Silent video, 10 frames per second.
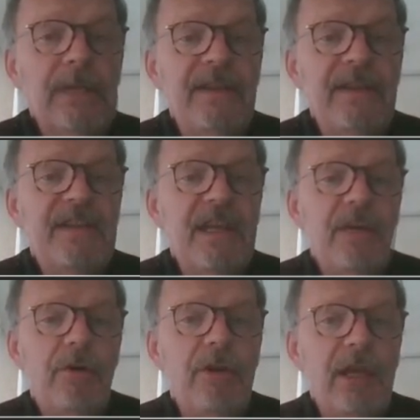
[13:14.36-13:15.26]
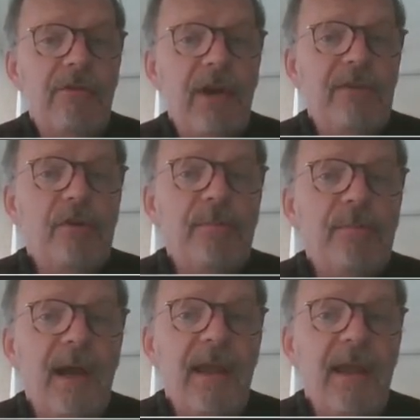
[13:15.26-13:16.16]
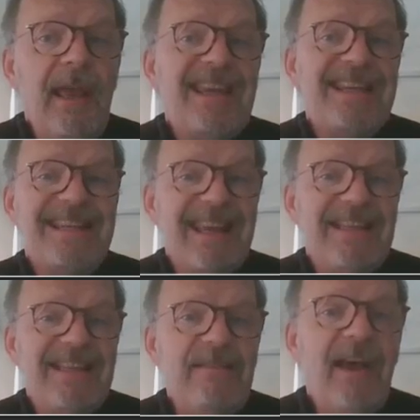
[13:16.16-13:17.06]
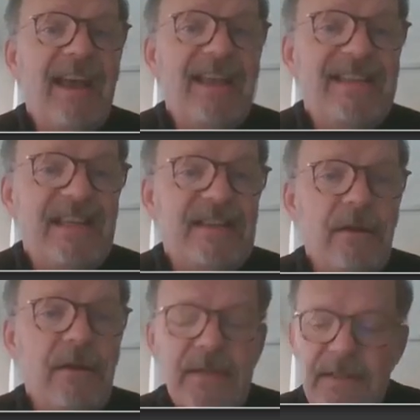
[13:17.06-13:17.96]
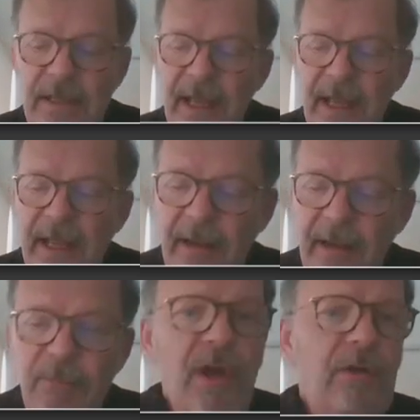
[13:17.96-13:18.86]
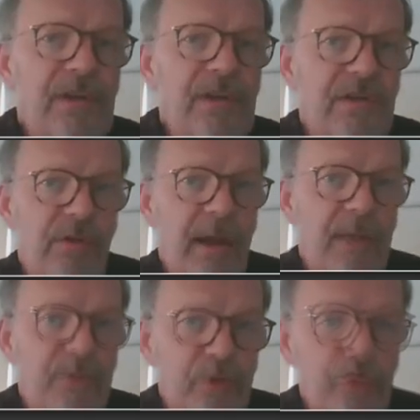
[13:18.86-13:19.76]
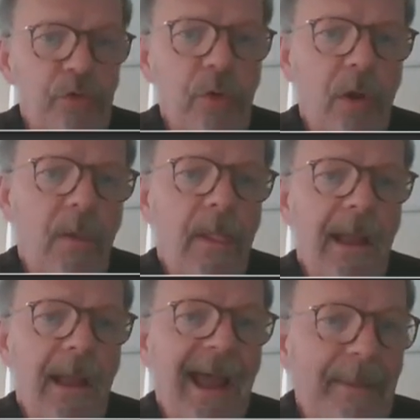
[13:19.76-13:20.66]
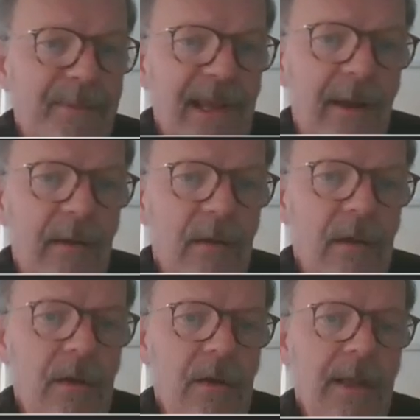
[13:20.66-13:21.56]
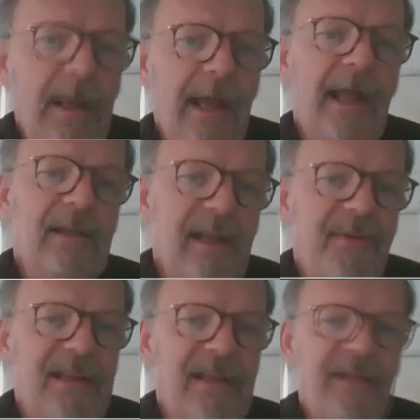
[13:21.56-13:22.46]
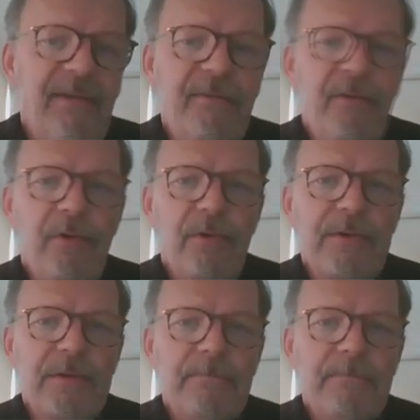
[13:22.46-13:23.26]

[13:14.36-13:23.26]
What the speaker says: synchrony created by excessive assistance, and I'm going to describe two: apnea and ineffective efforts.